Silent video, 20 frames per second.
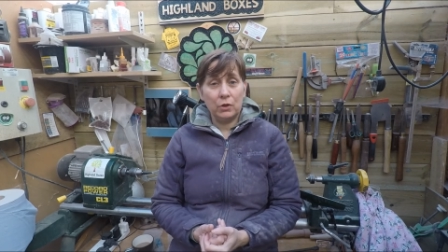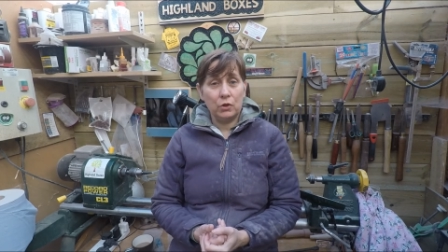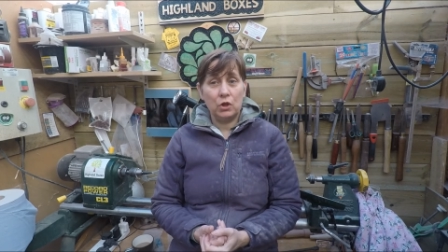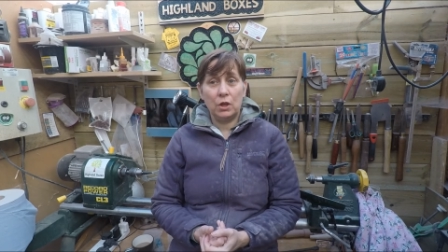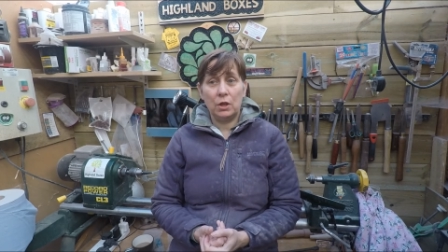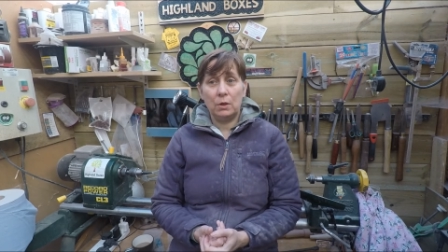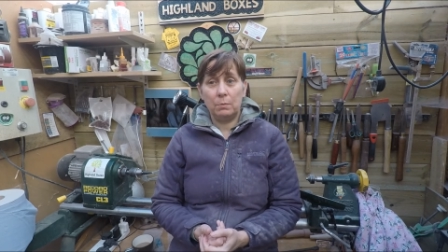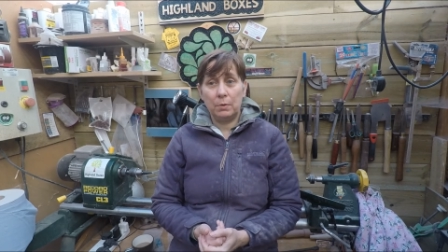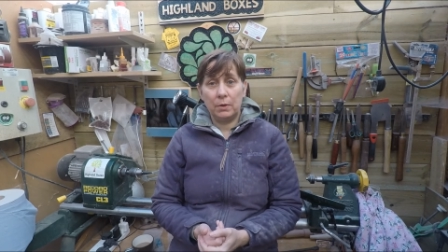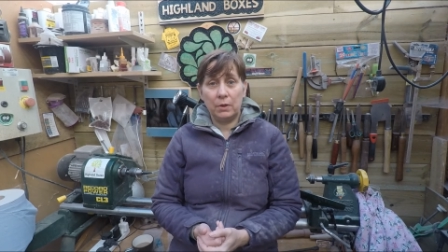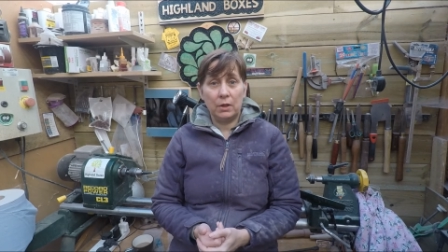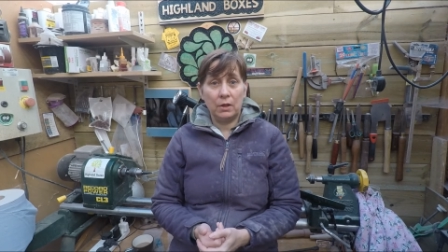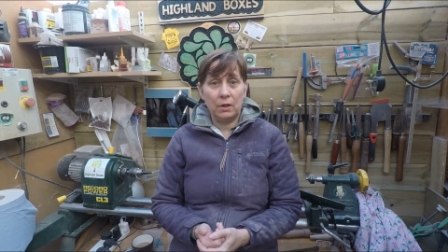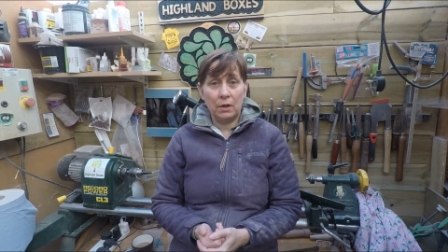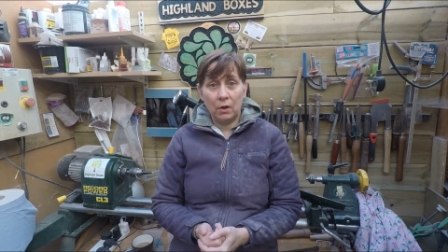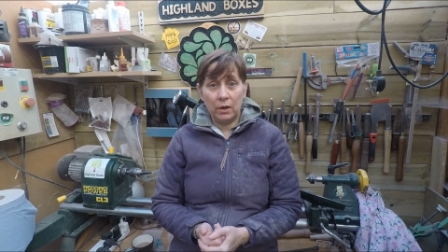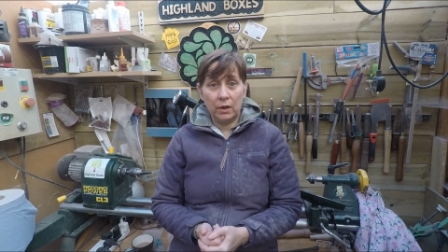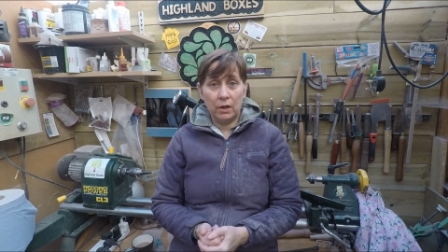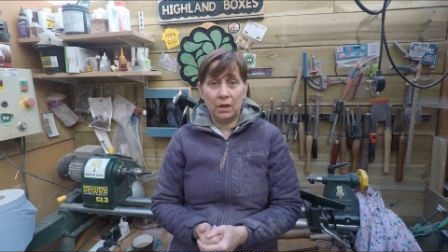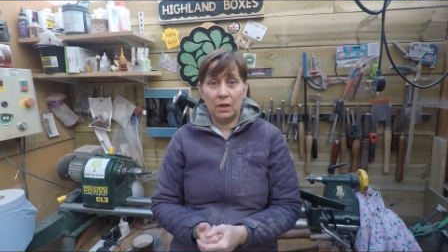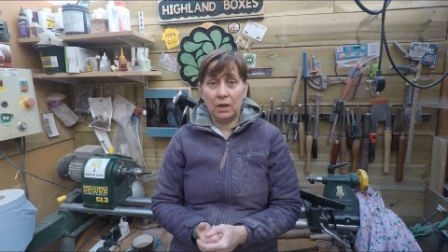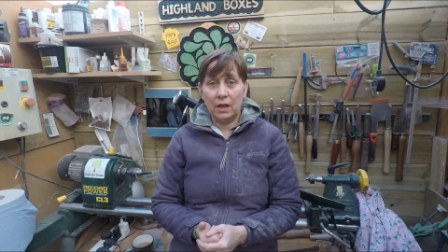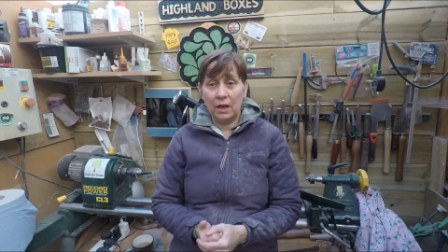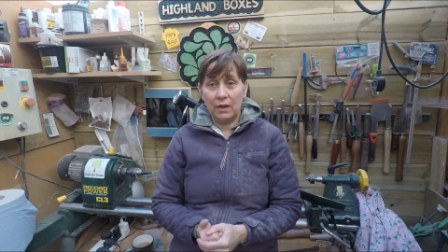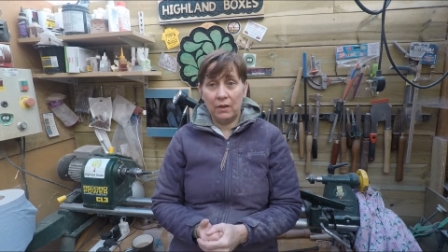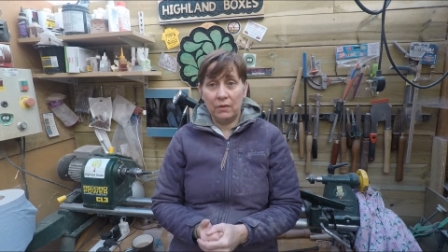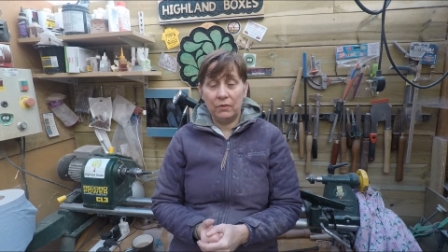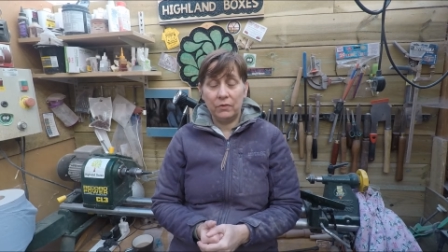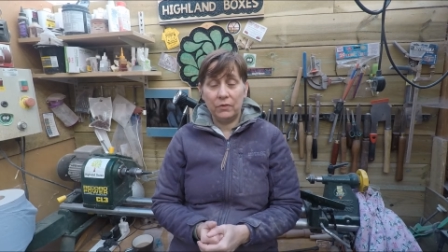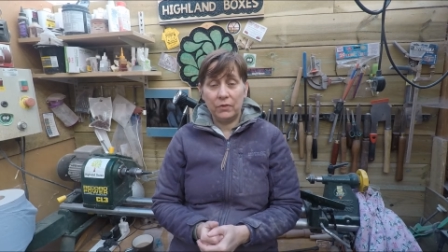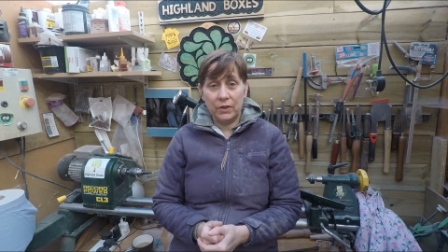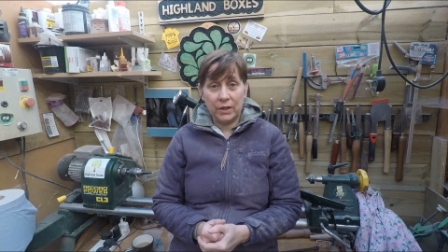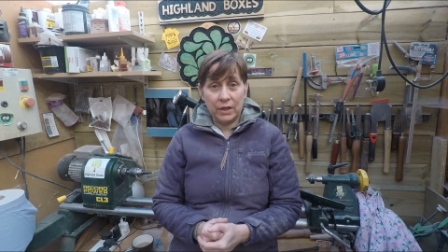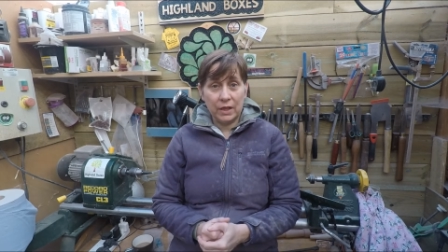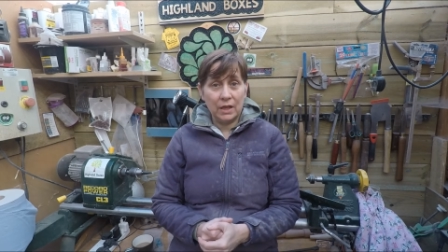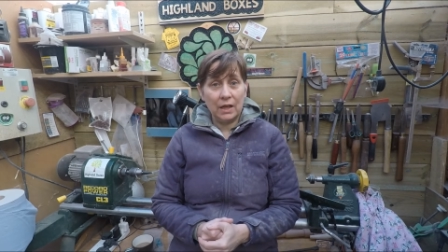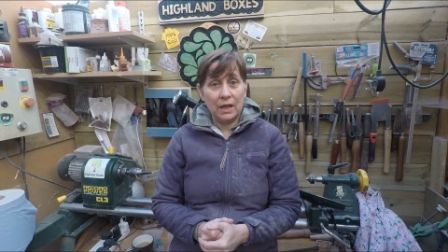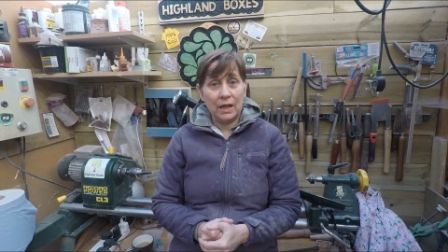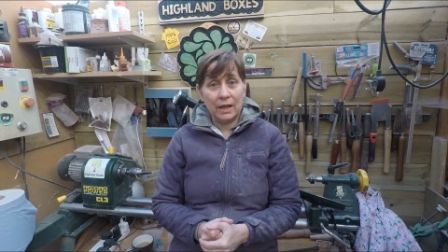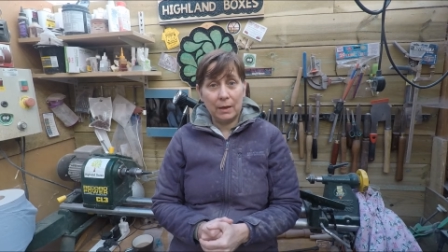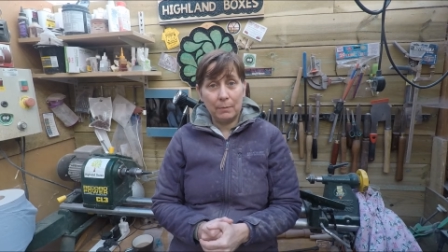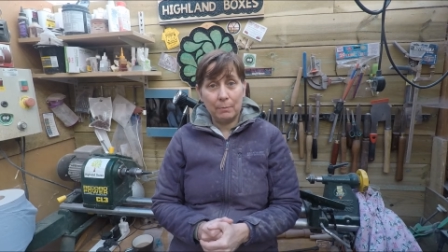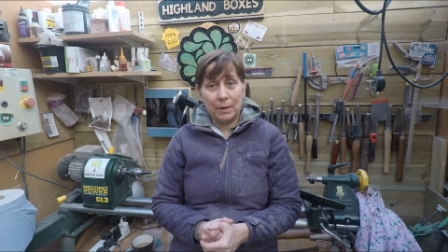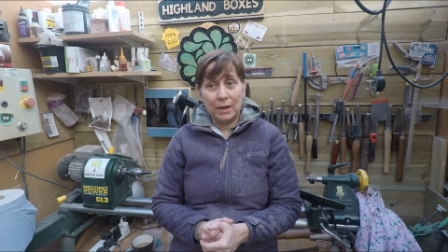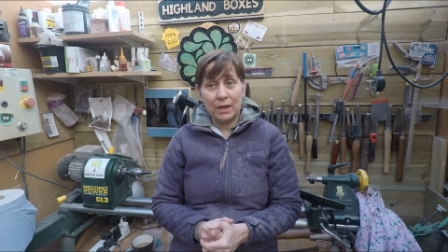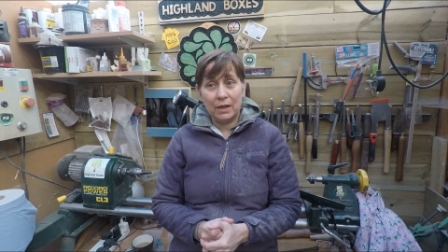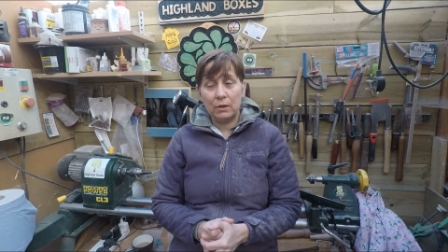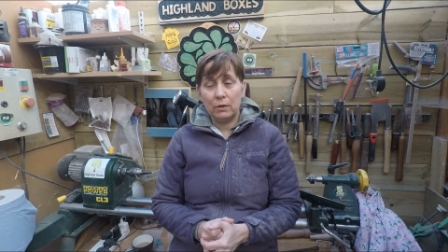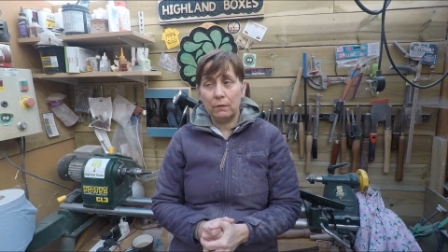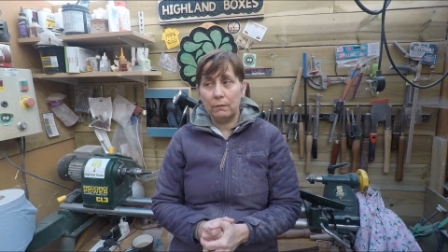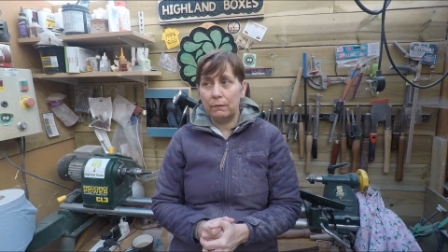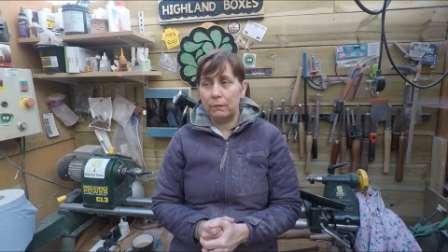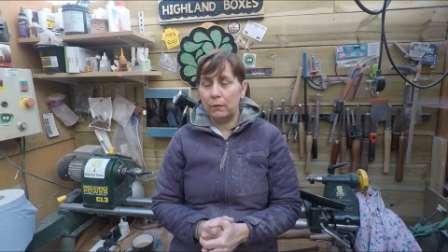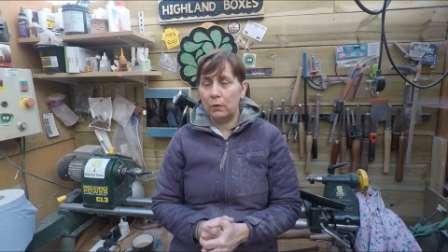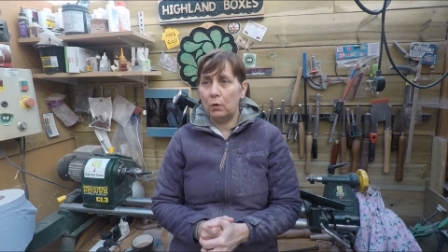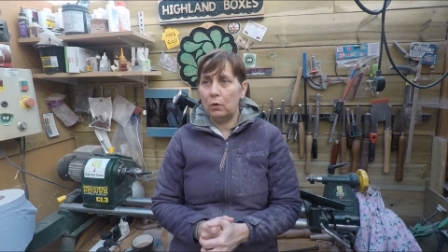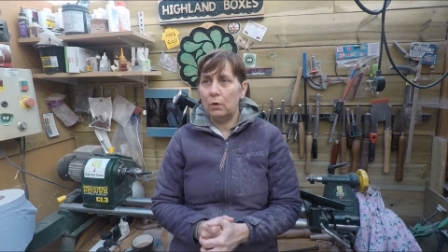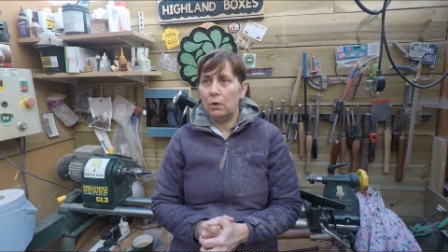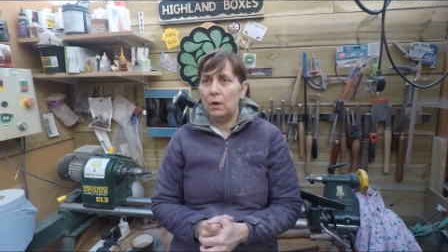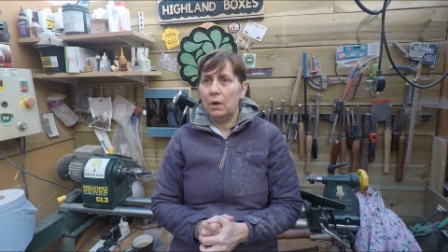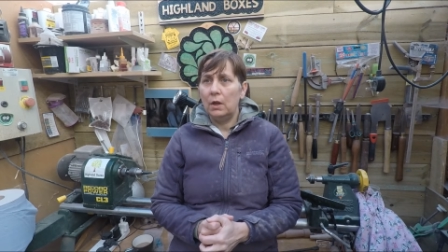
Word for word: cheaper than I can get the inlay and make them for,